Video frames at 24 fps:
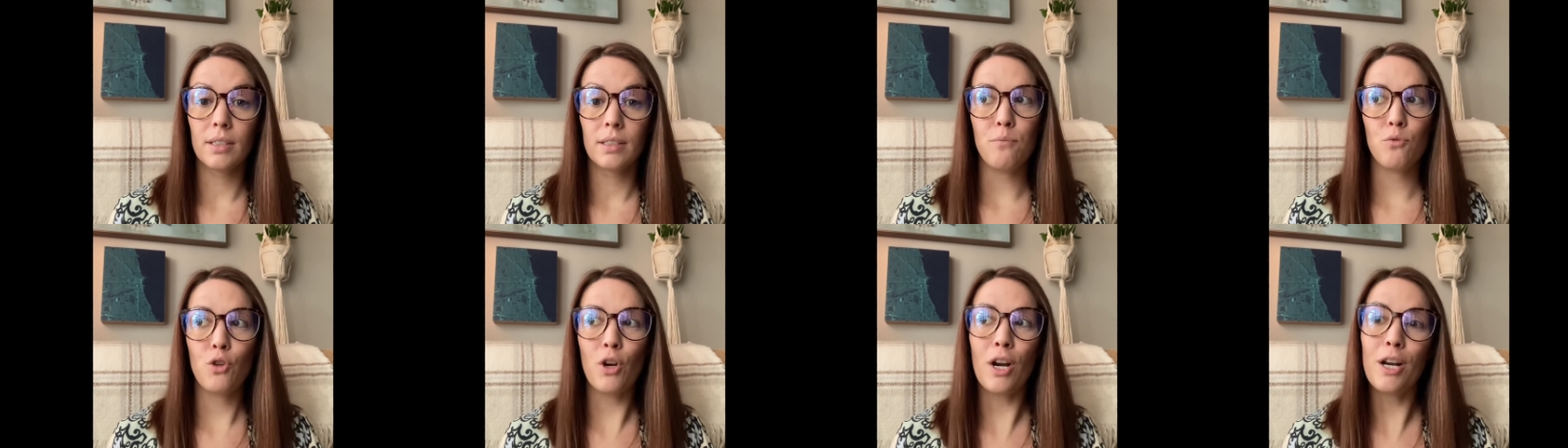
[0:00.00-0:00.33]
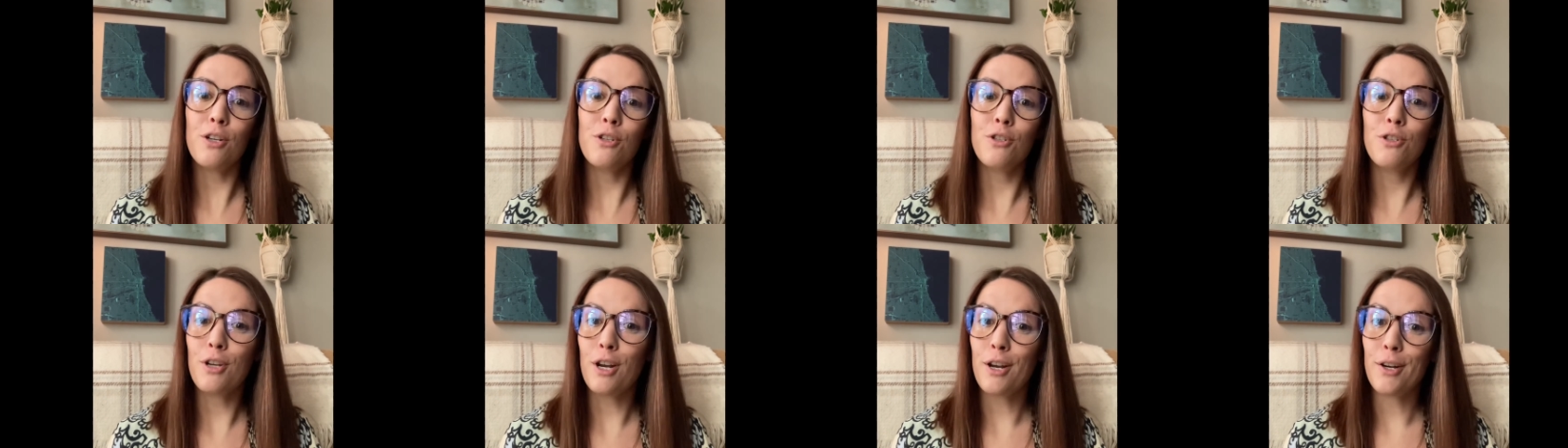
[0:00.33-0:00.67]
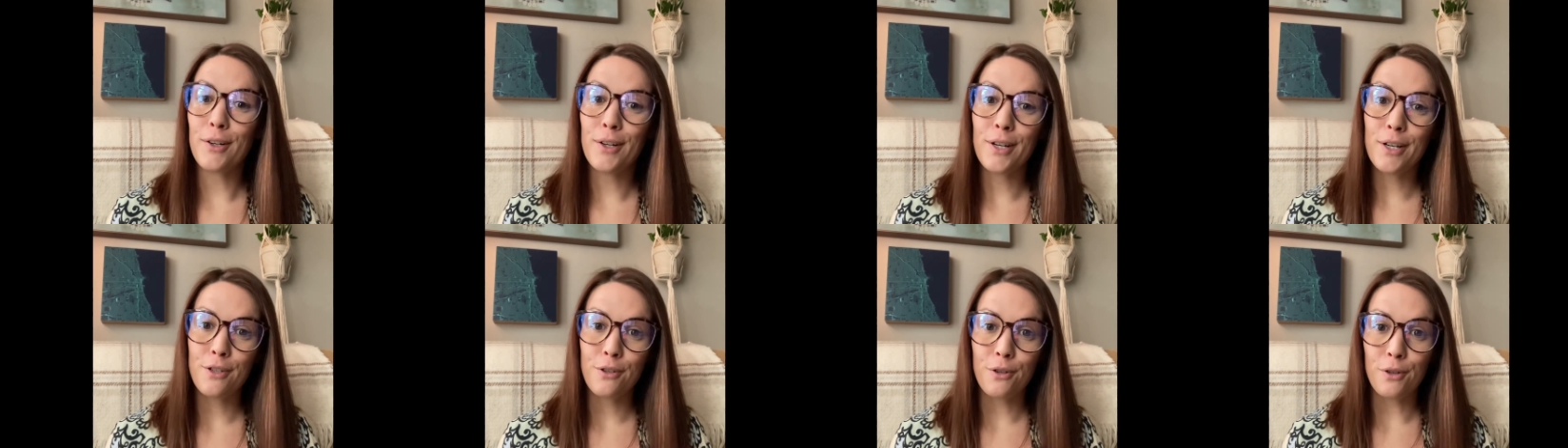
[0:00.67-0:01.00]

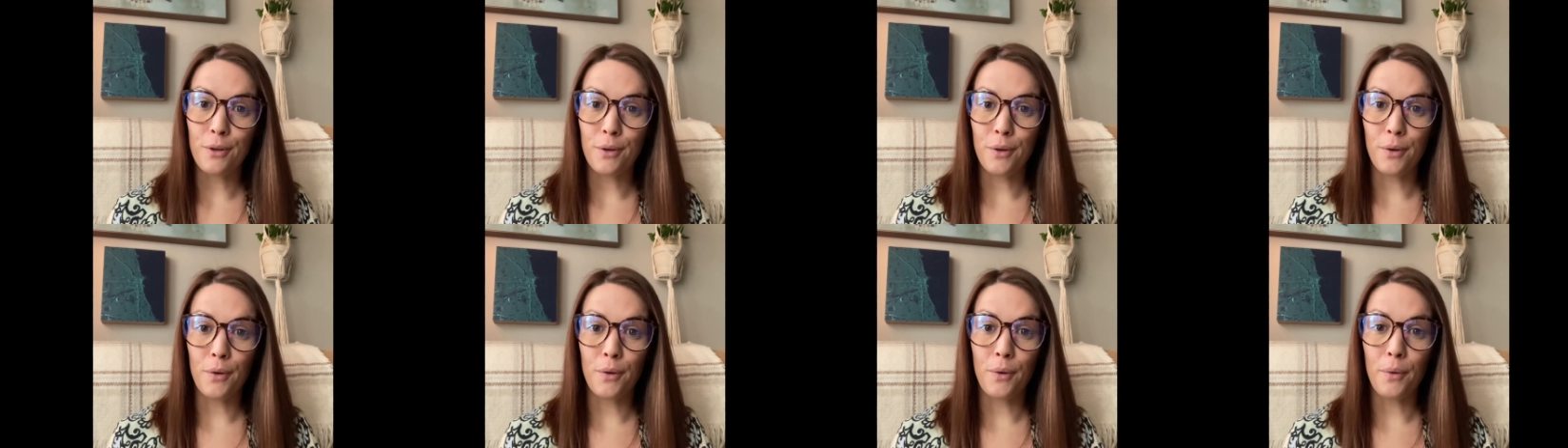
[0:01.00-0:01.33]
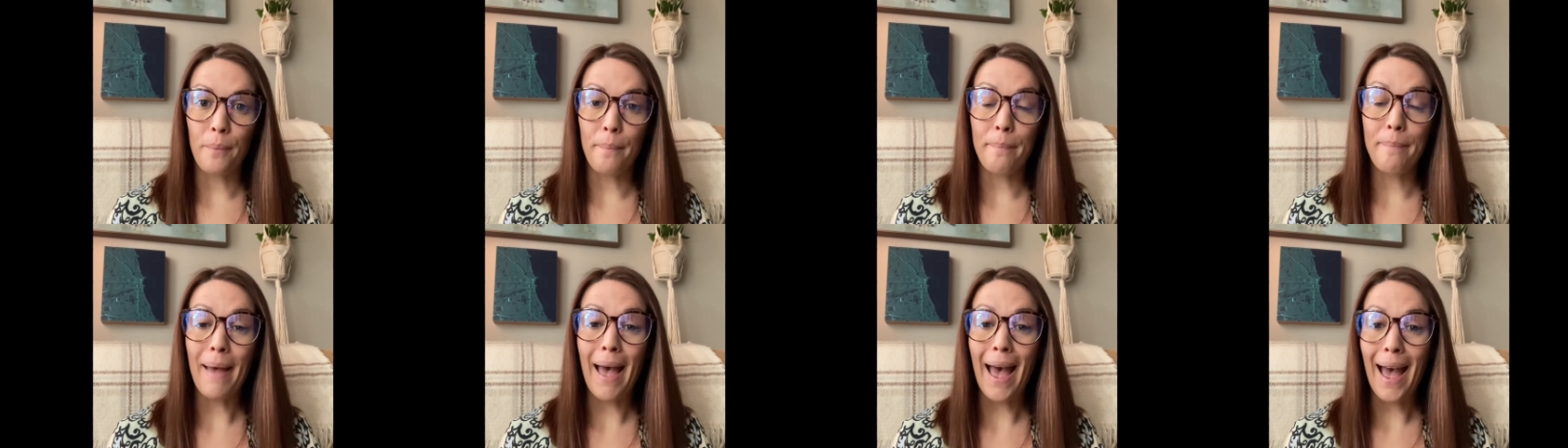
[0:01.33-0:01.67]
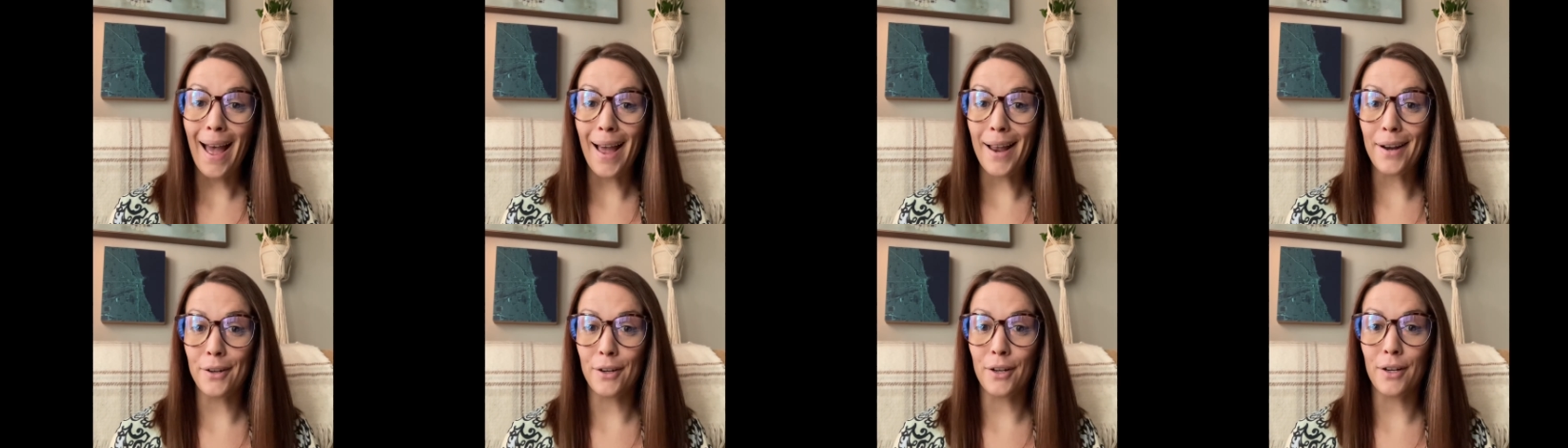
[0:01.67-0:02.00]
Transgenerational
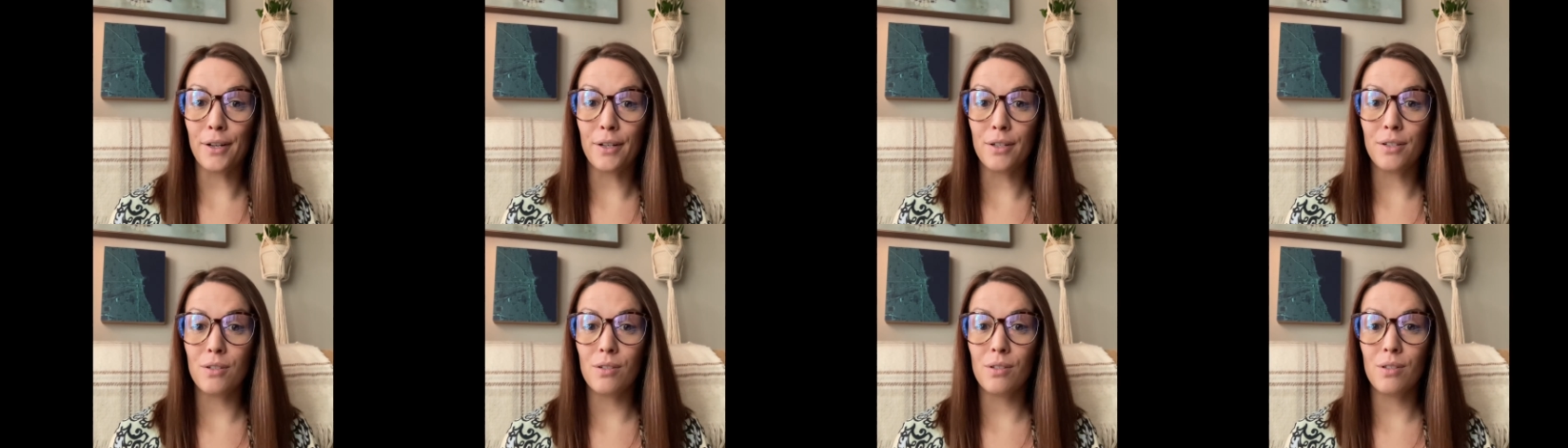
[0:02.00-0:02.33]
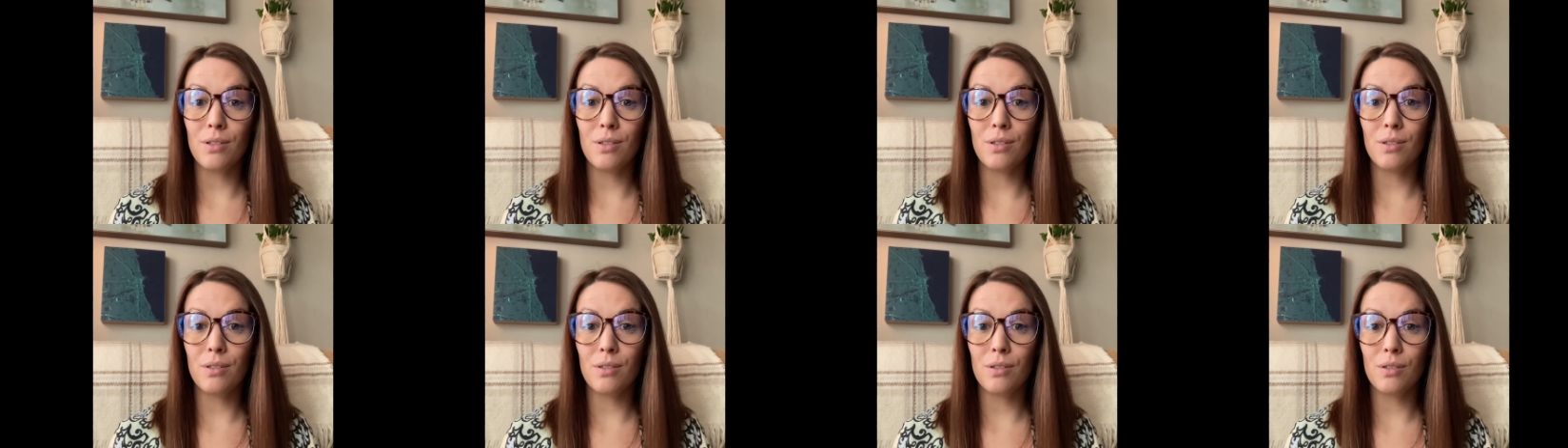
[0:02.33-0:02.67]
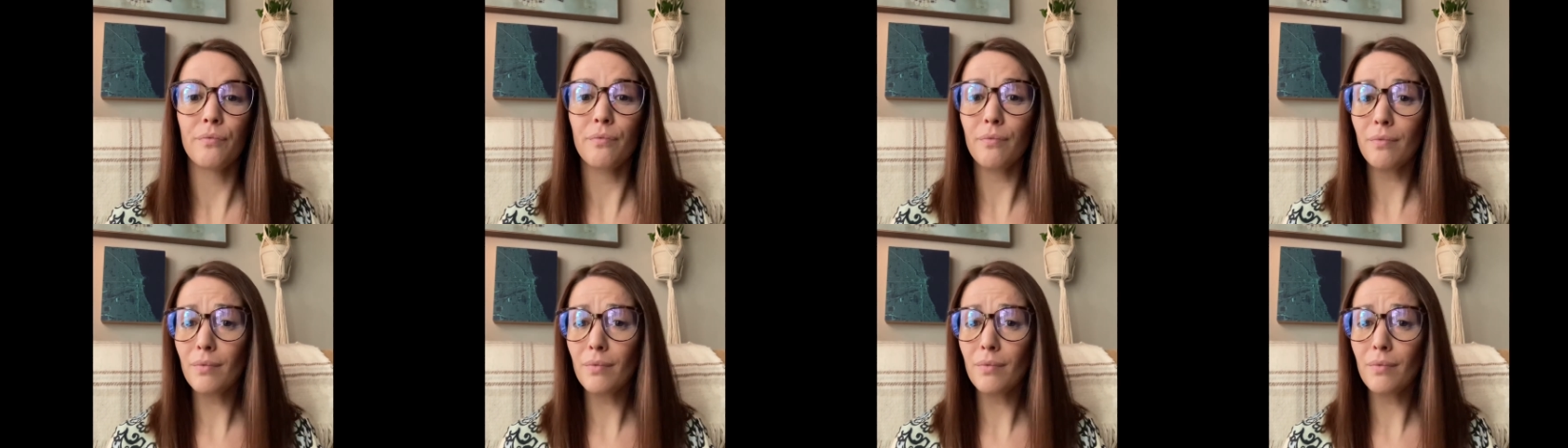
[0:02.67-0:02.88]
patterns